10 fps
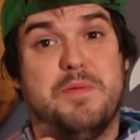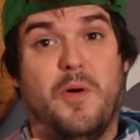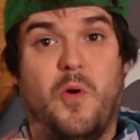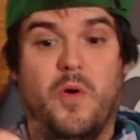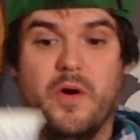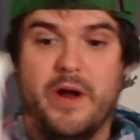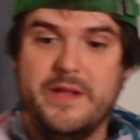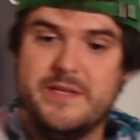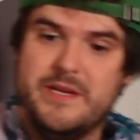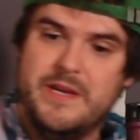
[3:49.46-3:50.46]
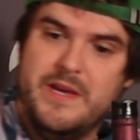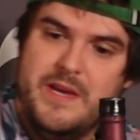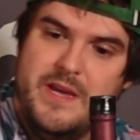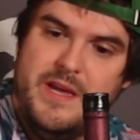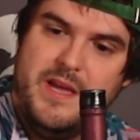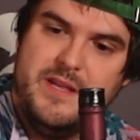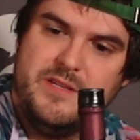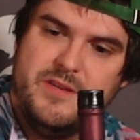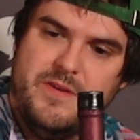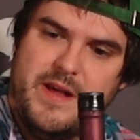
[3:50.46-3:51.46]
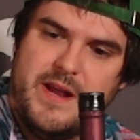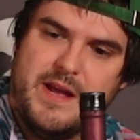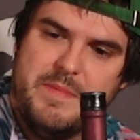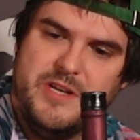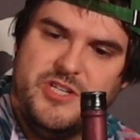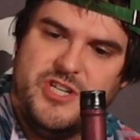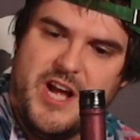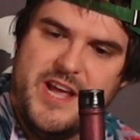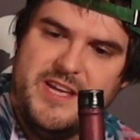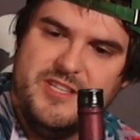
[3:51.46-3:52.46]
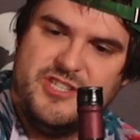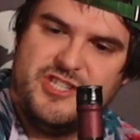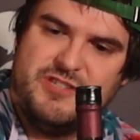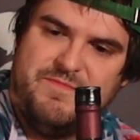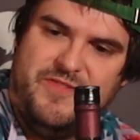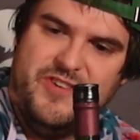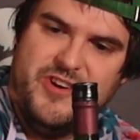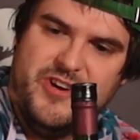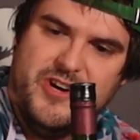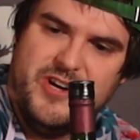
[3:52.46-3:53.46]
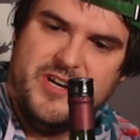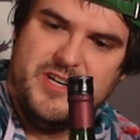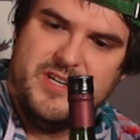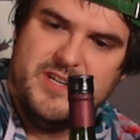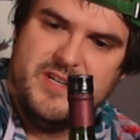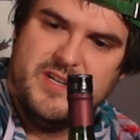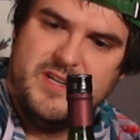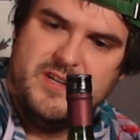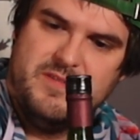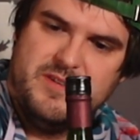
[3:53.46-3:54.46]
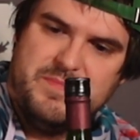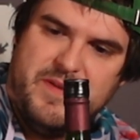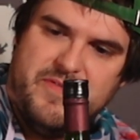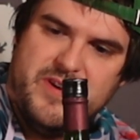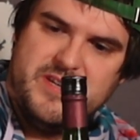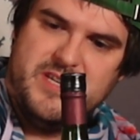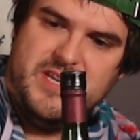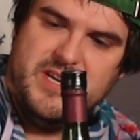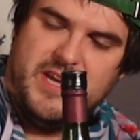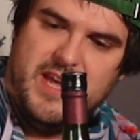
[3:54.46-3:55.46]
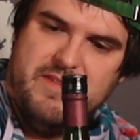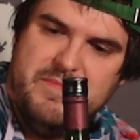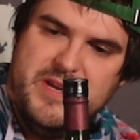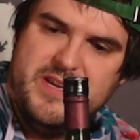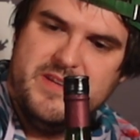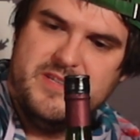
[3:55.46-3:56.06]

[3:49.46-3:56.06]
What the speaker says: pour it into, and I got my giant sphere, which my friend Tina gave me.